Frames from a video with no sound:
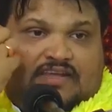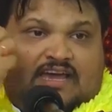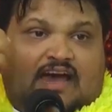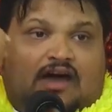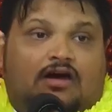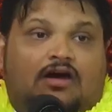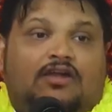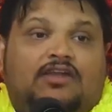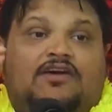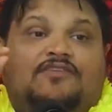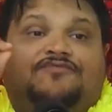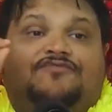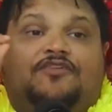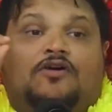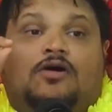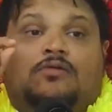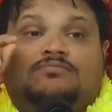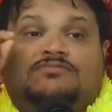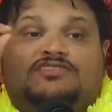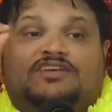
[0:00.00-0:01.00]
There are other
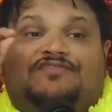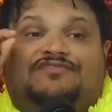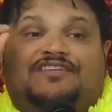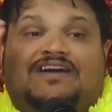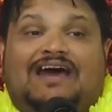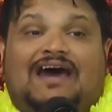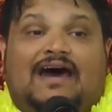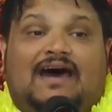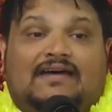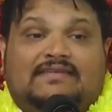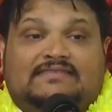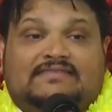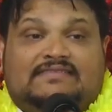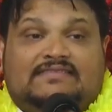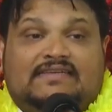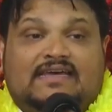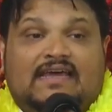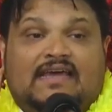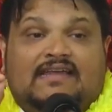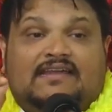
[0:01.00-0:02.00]
forms of guards.